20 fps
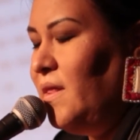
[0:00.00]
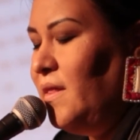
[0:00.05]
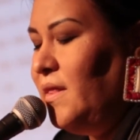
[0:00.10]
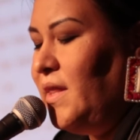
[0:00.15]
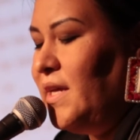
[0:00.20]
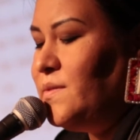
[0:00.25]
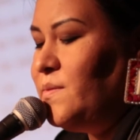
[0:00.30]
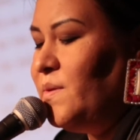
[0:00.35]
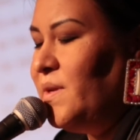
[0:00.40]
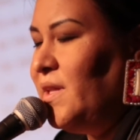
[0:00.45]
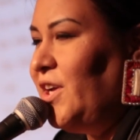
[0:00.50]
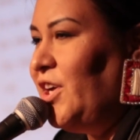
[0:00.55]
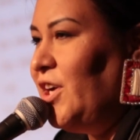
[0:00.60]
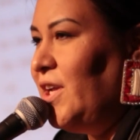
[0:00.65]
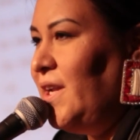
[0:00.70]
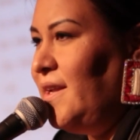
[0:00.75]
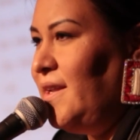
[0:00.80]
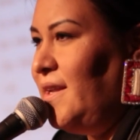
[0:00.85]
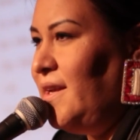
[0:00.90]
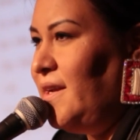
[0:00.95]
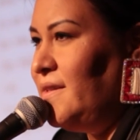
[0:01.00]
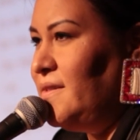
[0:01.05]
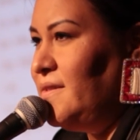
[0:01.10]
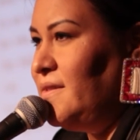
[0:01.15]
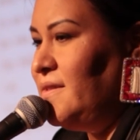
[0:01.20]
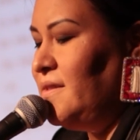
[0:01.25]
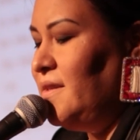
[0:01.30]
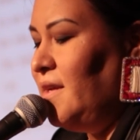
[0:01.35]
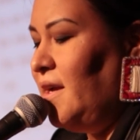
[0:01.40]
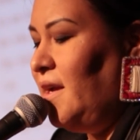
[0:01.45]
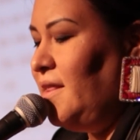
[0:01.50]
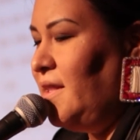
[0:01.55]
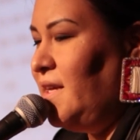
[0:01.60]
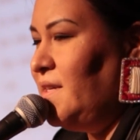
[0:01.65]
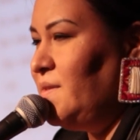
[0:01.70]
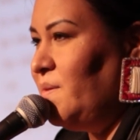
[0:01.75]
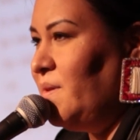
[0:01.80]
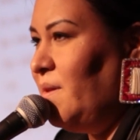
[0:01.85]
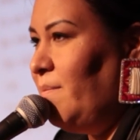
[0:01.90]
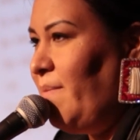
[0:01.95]
these were the good Indians and
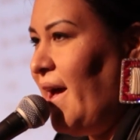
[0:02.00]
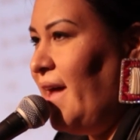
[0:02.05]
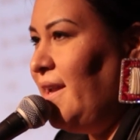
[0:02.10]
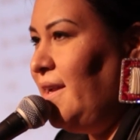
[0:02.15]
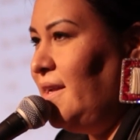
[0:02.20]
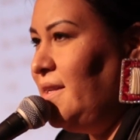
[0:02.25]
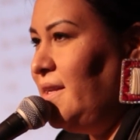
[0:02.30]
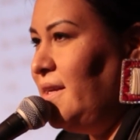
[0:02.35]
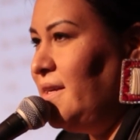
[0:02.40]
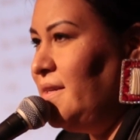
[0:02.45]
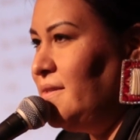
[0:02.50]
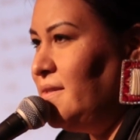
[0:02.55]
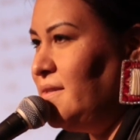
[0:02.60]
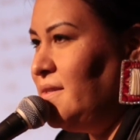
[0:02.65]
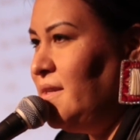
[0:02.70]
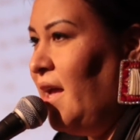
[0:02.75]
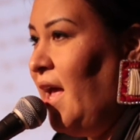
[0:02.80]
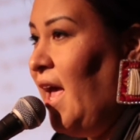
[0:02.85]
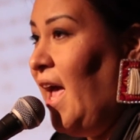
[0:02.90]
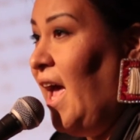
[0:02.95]
these were the bad Indians.